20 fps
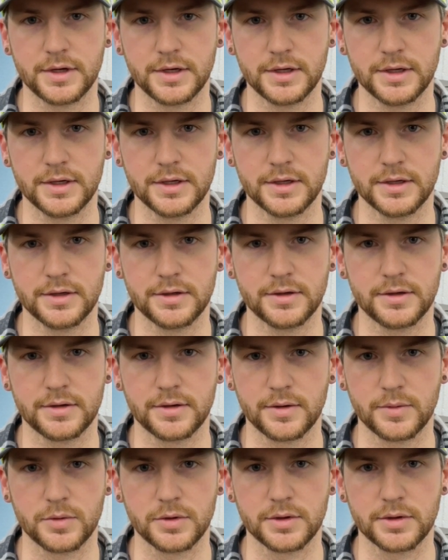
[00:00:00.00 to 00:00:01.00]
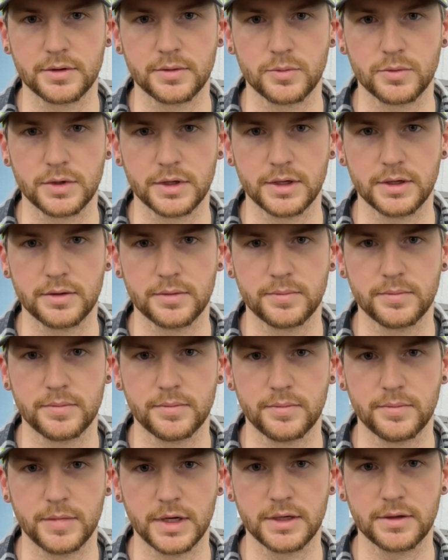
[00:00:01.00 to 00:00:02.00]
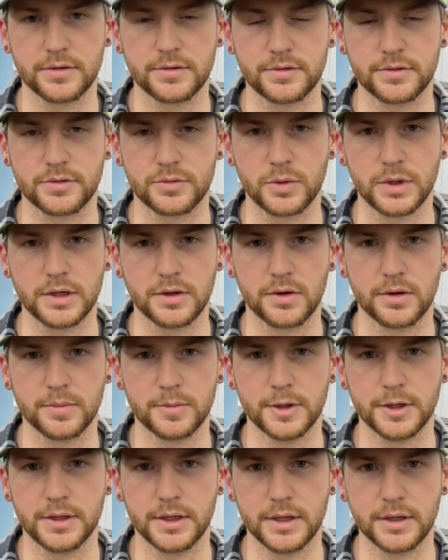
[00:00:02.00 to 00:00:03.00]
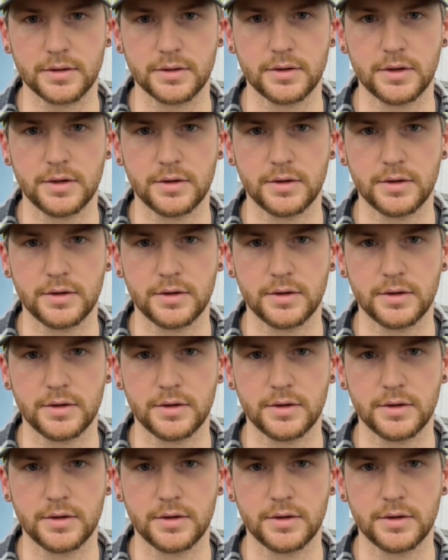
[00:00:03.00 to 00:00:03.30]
and we're going to make us a swing arm today.